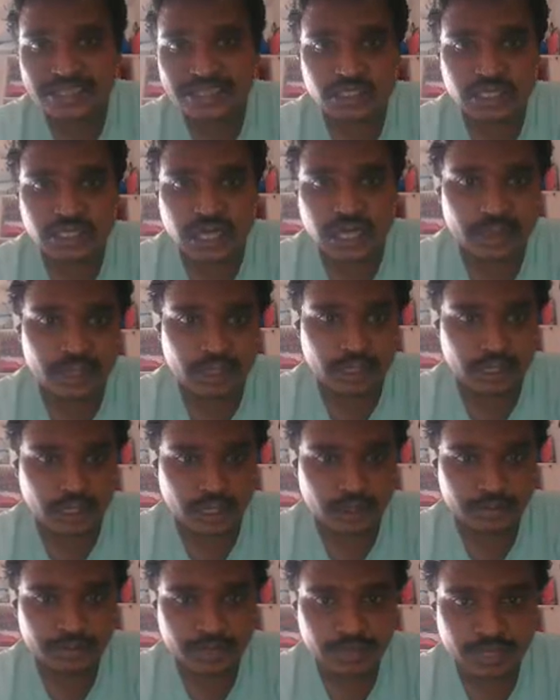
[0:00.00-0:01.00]
Okay, now
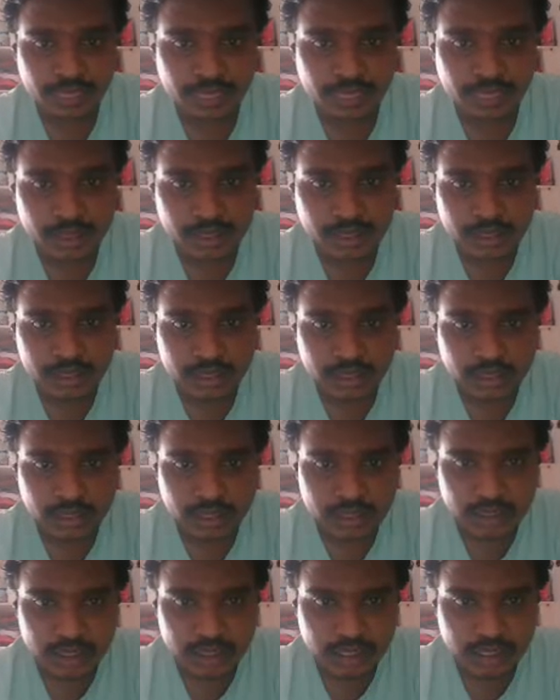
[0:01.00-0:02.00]
coming to the next topic.